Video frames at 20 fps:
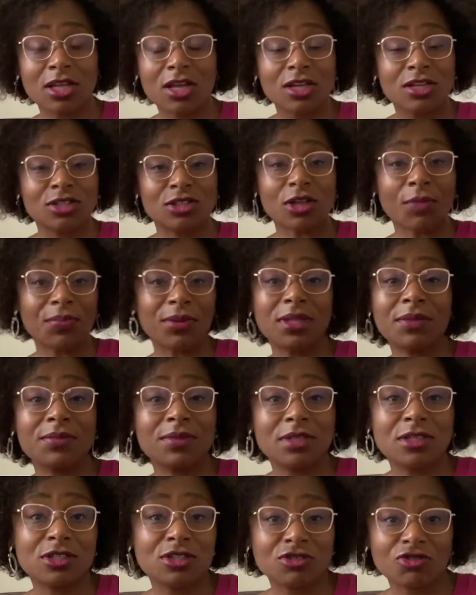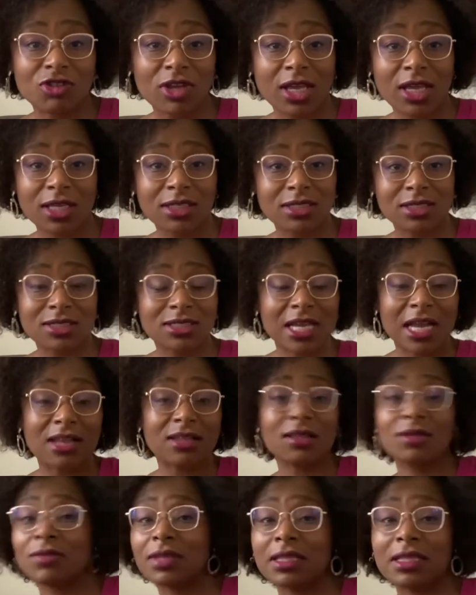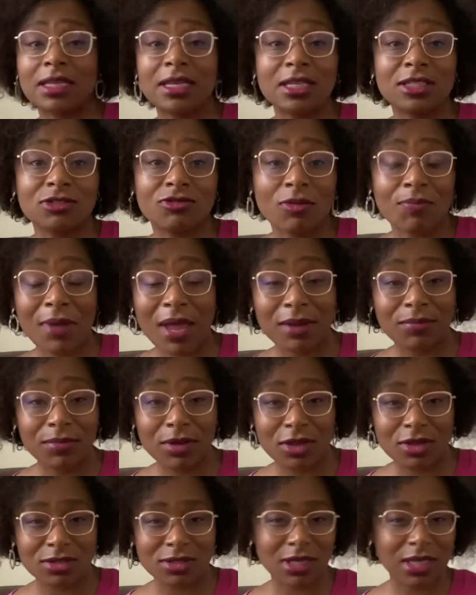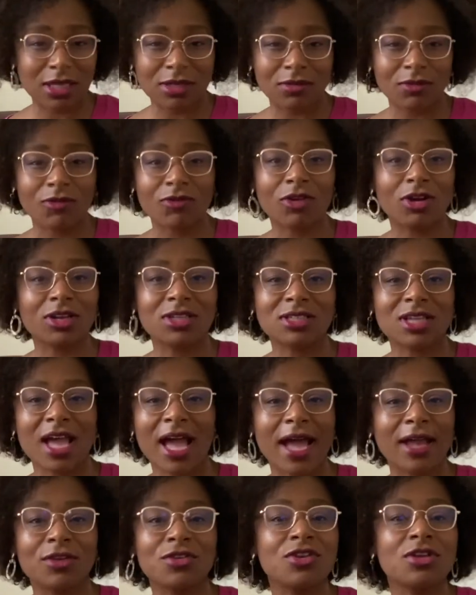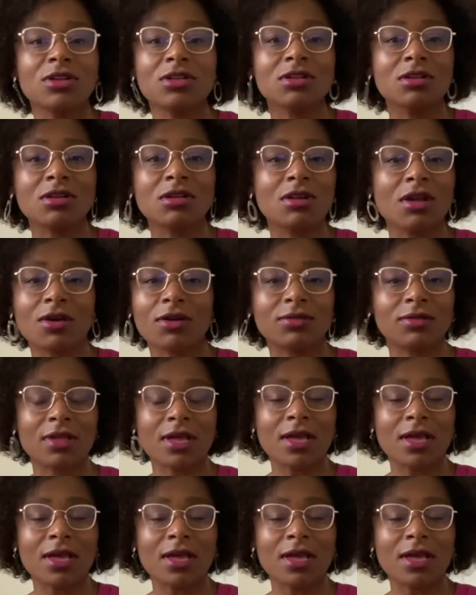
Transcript: stopping them in the street and telling them that they need to repent because the kingdom of God is at hand. No.